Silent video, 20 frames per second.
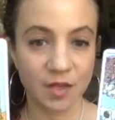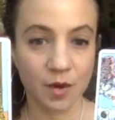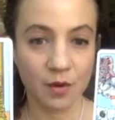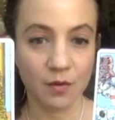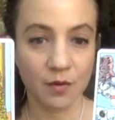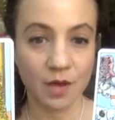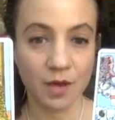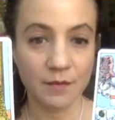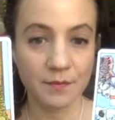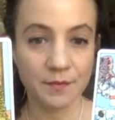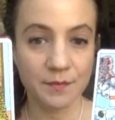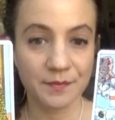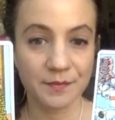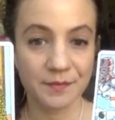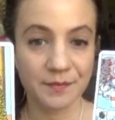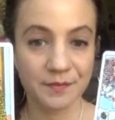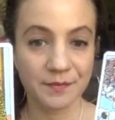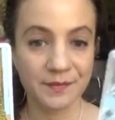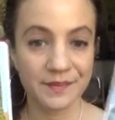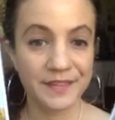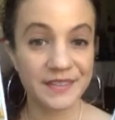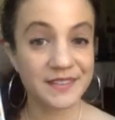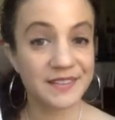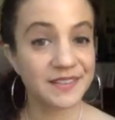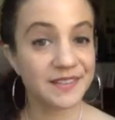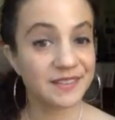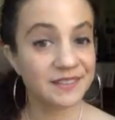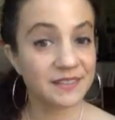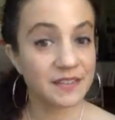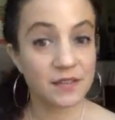Okay.
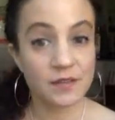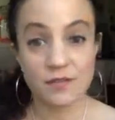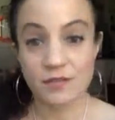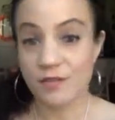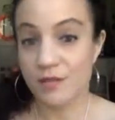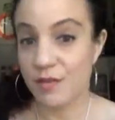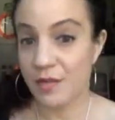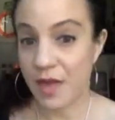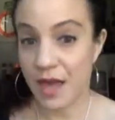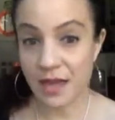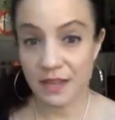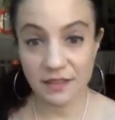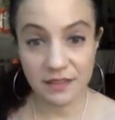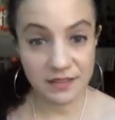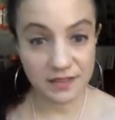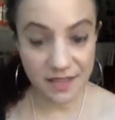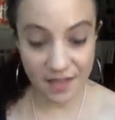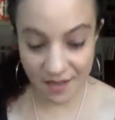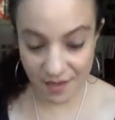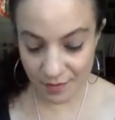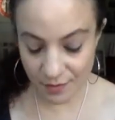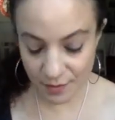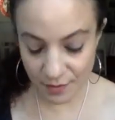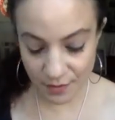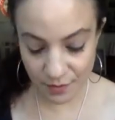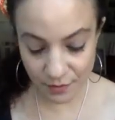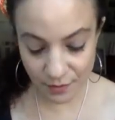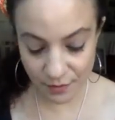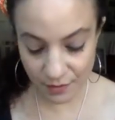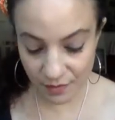So that is how a
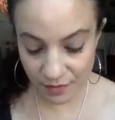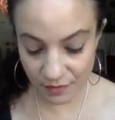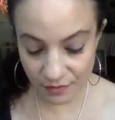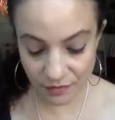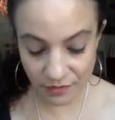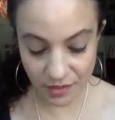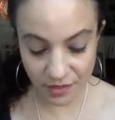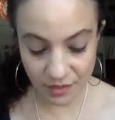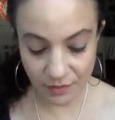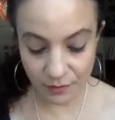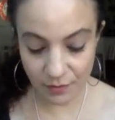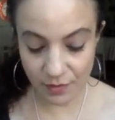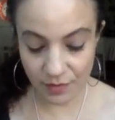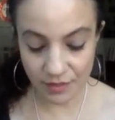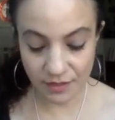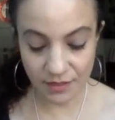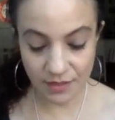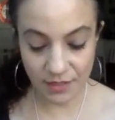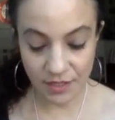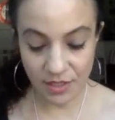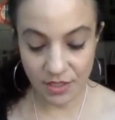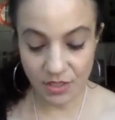2-card reading works.